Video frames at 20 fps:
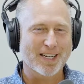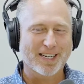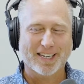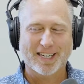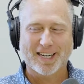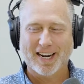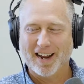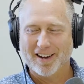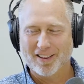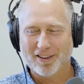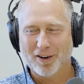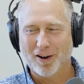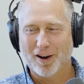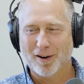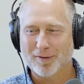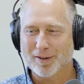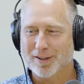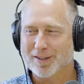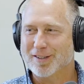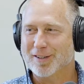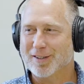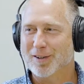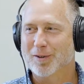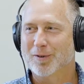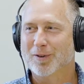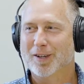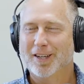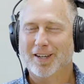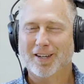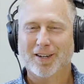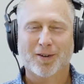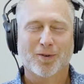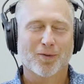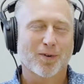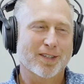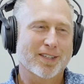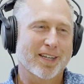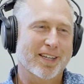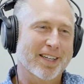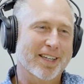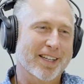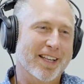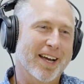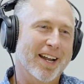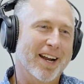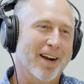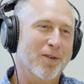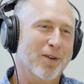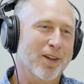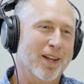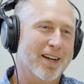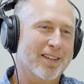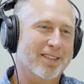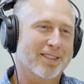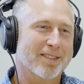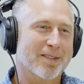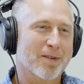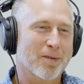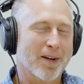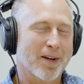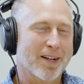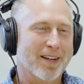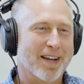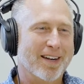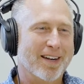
to get out of the office. So once I did that, I realized, I